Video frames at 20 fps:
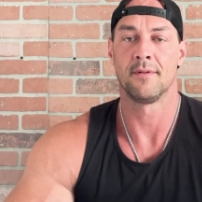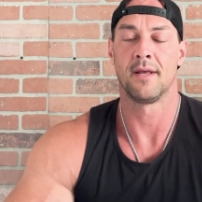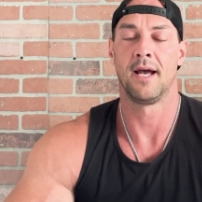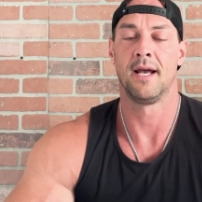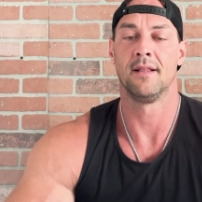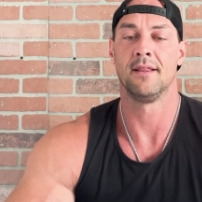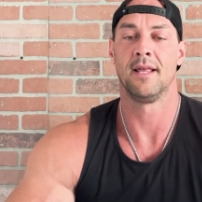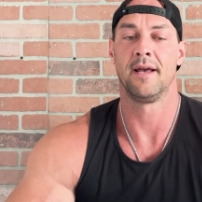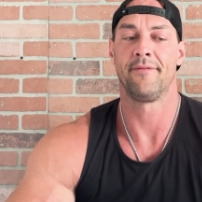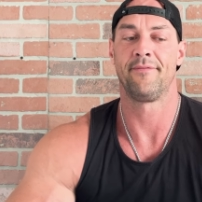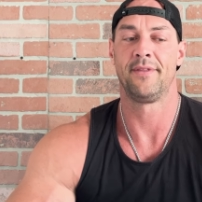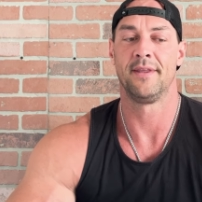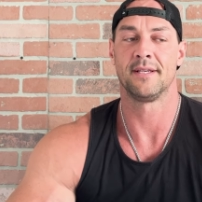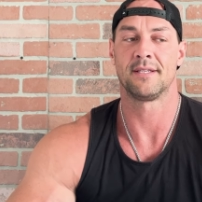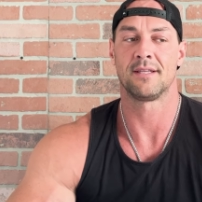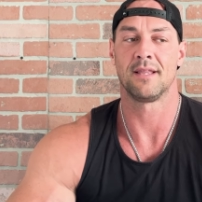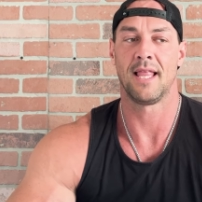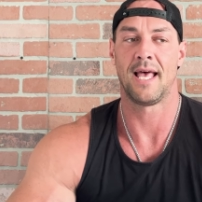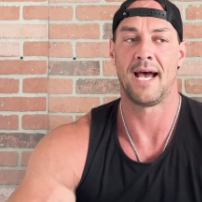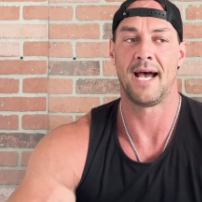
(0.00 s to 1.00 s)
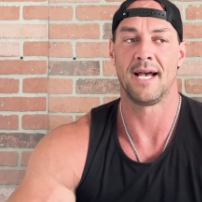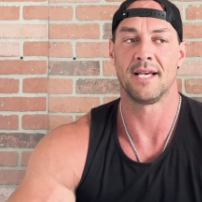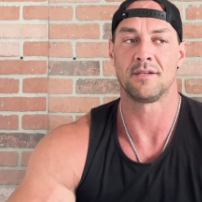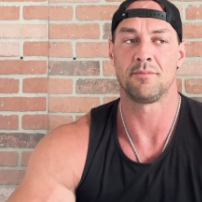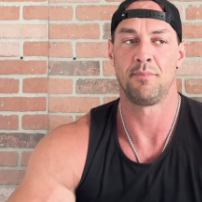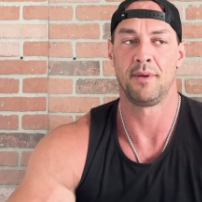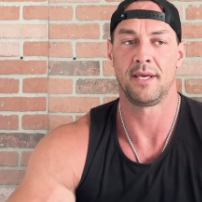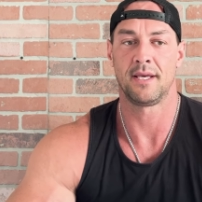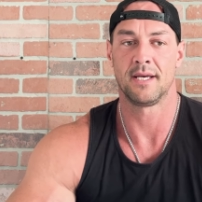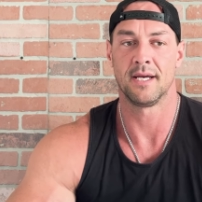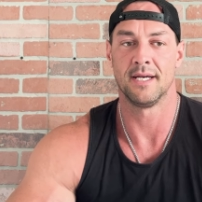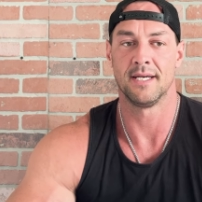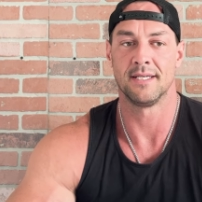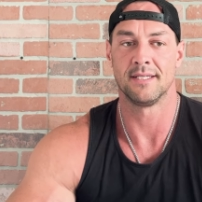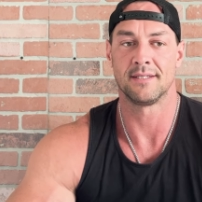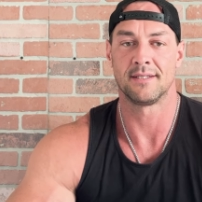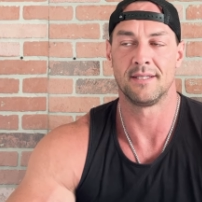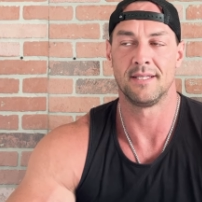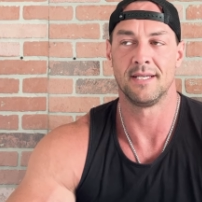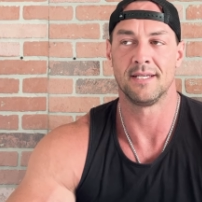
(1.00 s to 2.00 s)
I left this last
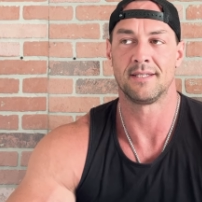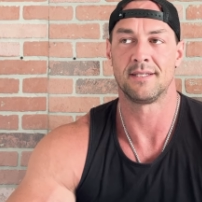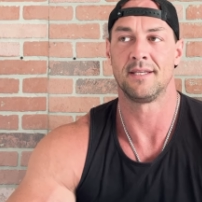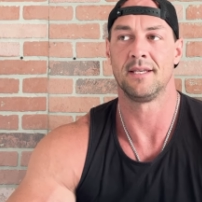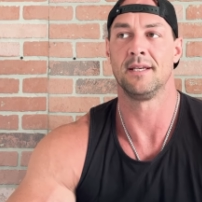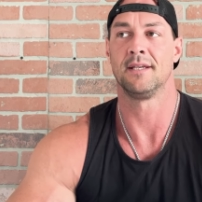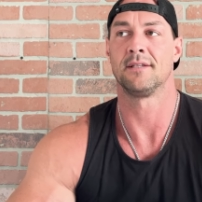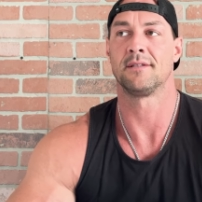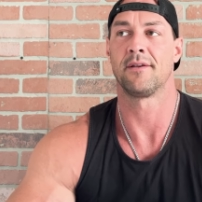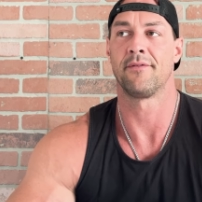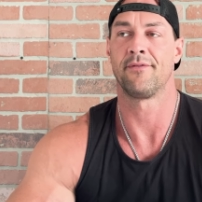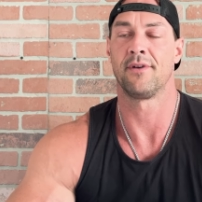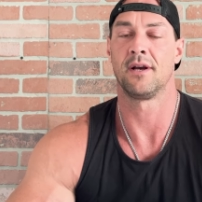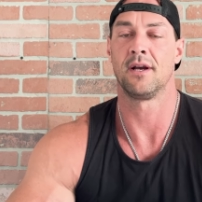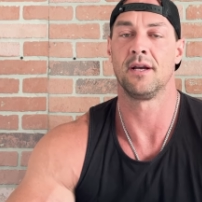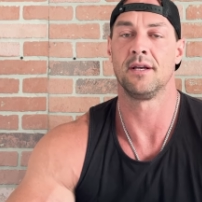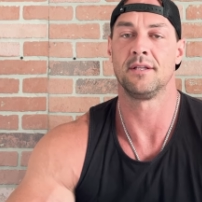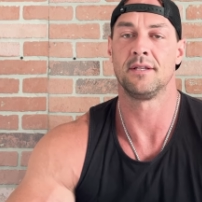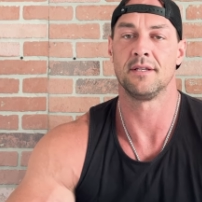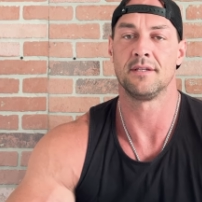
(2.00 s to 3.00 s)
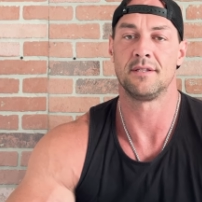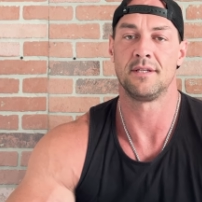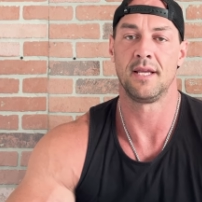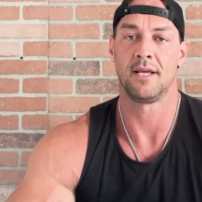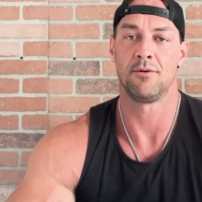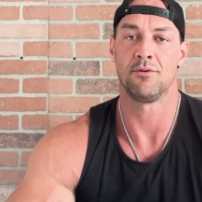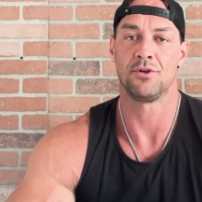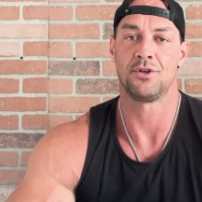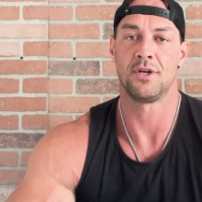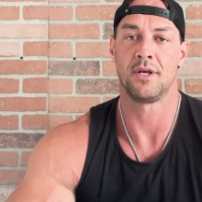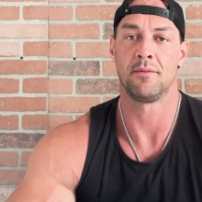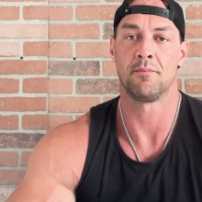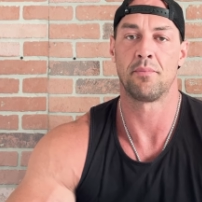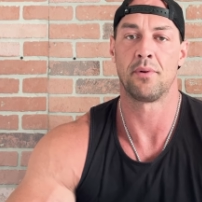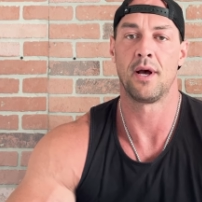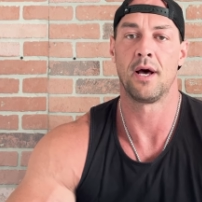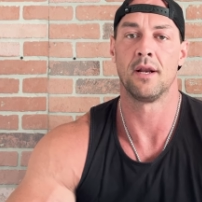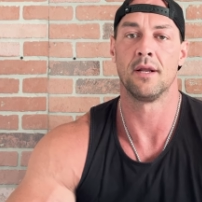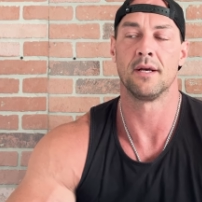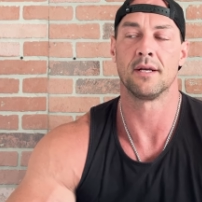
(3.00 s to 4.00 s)
because this is a very distinguishing
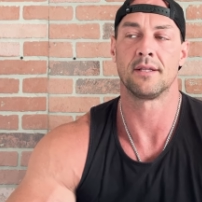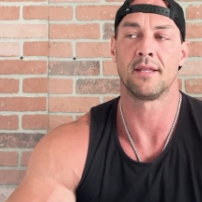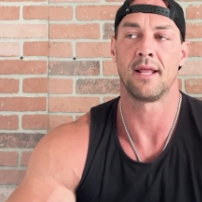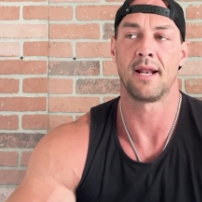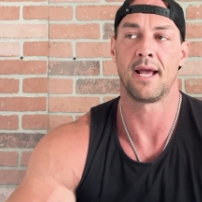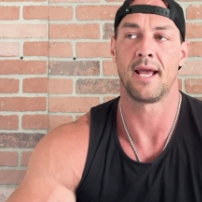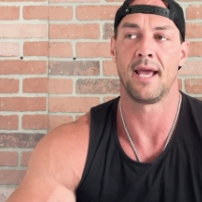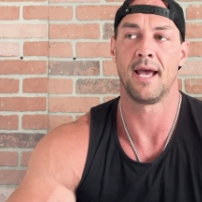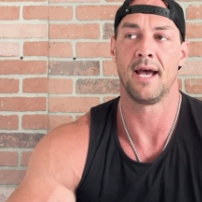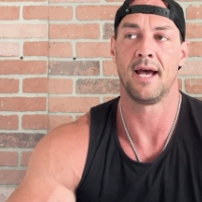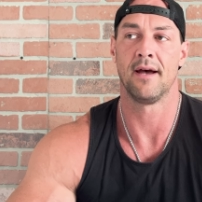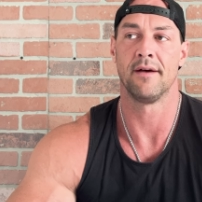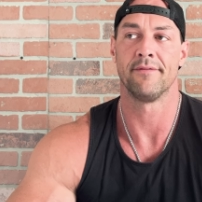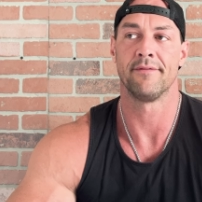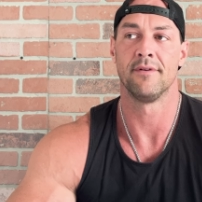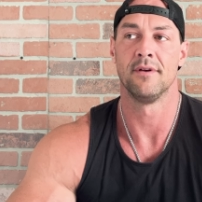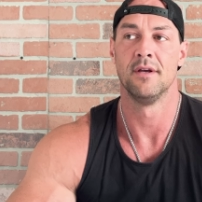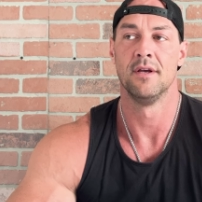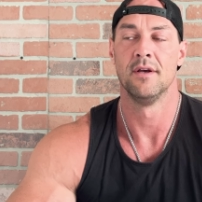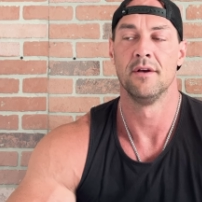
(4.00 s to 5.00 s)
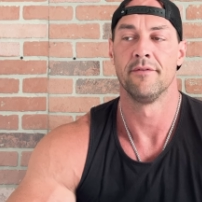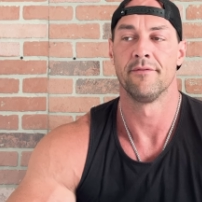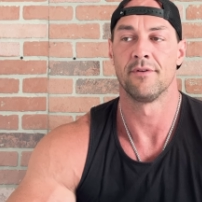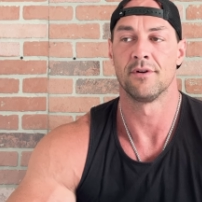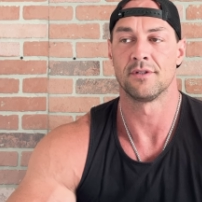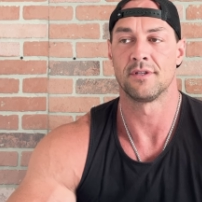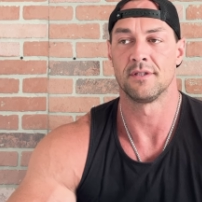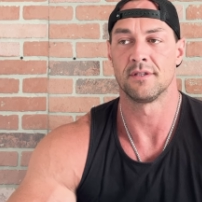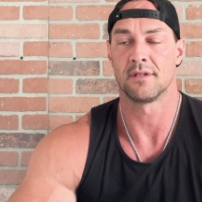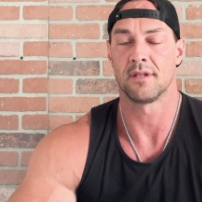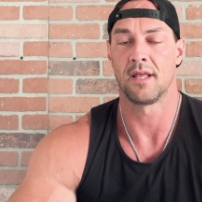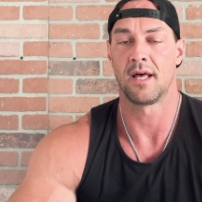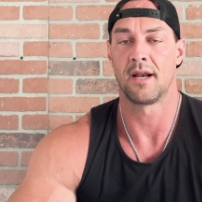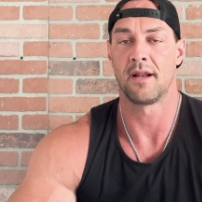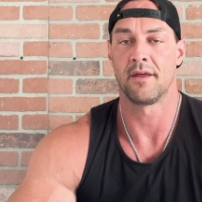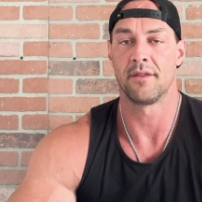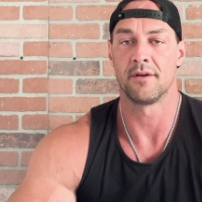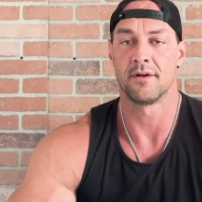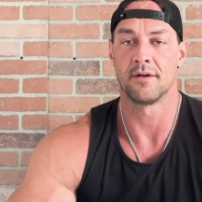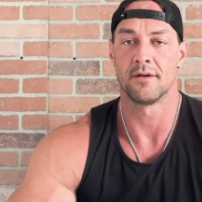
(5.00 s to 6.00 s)
product that I have versus a lot
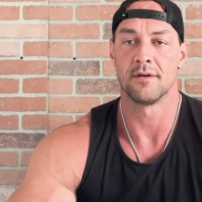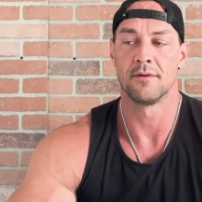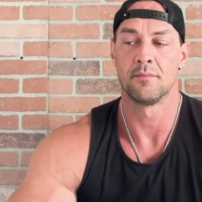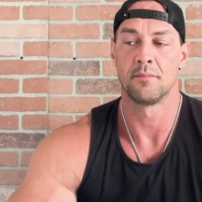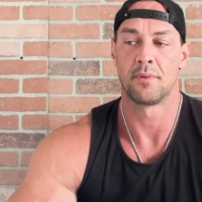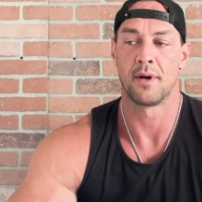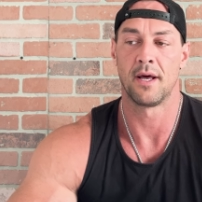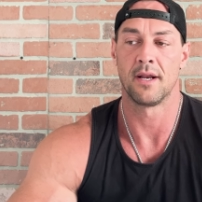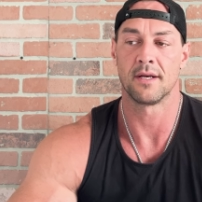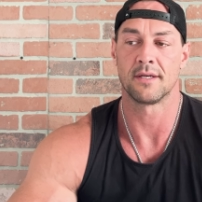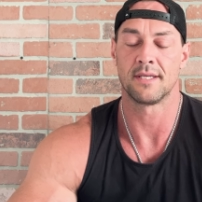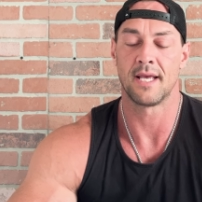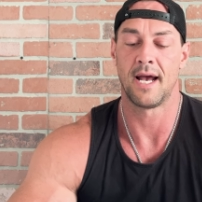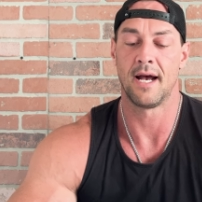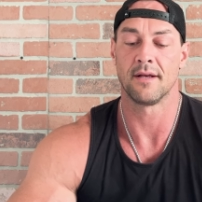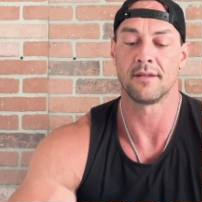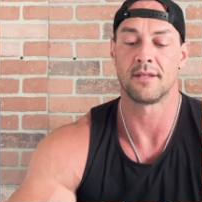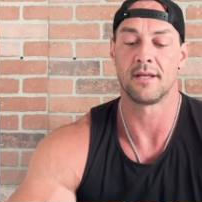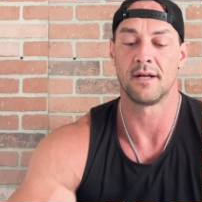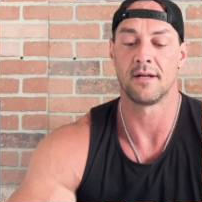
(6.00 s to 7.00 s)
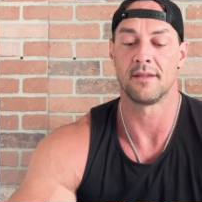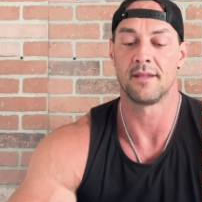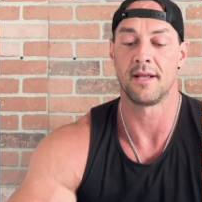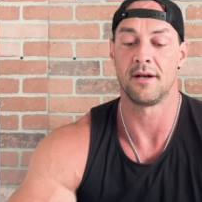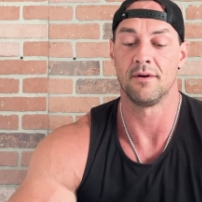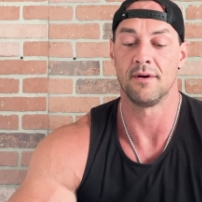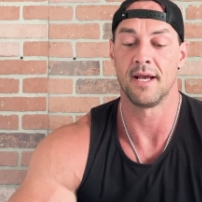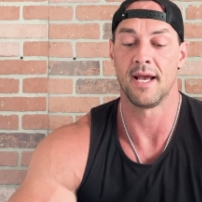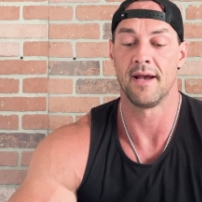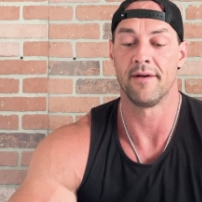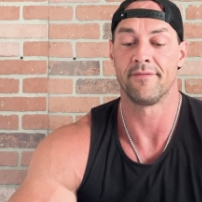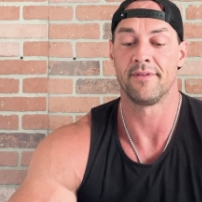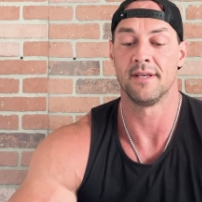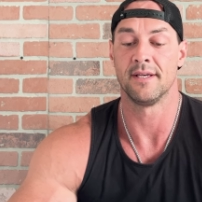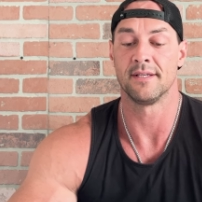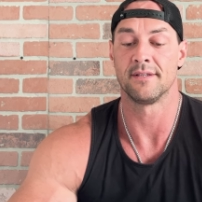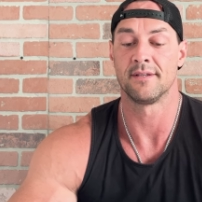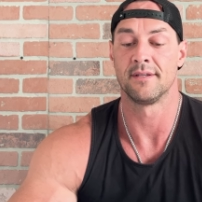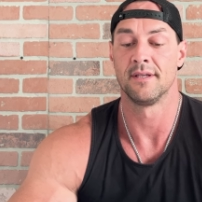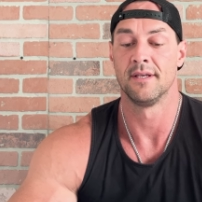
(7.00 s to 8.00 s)
of other products out there. They don't have
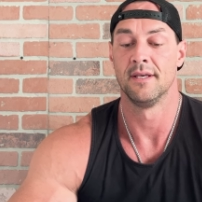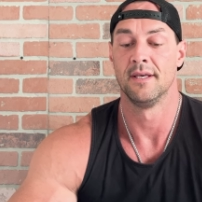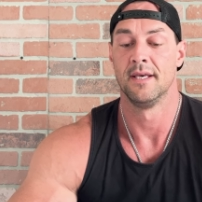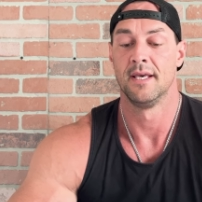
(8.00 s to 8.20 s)
this.